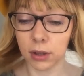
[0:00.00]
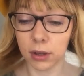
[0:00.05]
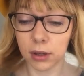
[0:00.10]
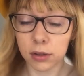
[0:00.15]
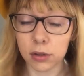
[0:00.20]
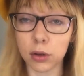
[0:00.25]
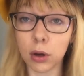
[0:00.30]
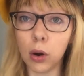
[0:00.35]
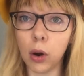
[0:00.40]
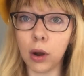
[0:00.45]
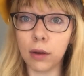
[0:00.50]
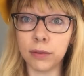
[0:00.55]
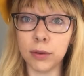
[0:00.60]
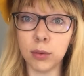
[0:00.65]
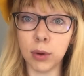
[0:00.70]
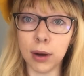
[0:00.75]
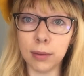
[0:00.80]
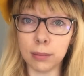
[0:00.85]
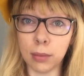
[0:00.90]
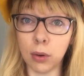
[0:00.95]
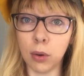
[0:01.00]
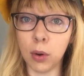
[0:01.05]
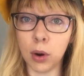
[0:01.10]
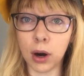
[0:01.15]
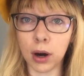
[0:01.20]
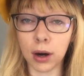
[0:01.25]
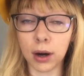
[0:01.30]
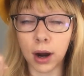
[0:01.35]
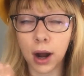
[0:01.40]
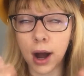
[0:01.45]
So if you want
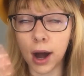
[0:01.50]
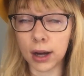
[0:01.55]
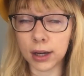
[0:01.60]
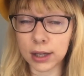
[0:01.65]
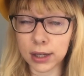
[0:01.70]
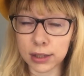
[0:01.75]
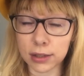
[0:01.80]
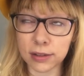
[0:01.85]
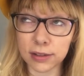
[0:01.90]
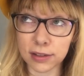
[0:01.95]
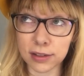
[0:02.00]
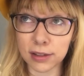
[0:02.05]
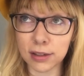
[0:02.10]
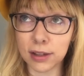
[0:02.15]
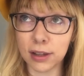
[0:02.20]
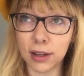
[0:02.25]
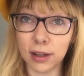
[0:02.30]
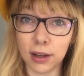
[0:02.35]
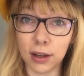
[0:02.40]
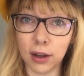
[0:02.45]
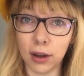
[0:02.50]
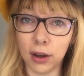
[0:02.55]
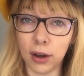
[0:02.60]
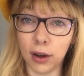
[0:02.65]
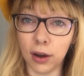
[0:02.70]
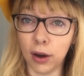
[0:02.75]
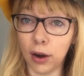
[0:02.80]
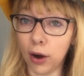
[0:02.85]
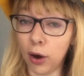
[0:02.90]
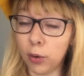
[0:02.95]
more honest
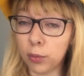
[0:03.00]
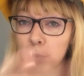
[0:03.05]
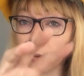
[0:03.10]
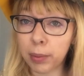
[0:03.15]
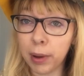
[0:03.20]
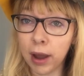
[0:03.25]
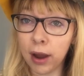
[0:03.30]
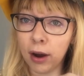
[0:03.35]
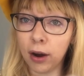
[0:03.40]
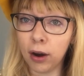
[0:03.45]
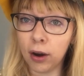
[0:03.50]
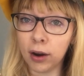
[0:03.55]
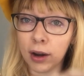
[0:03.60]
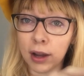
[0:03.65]
home repair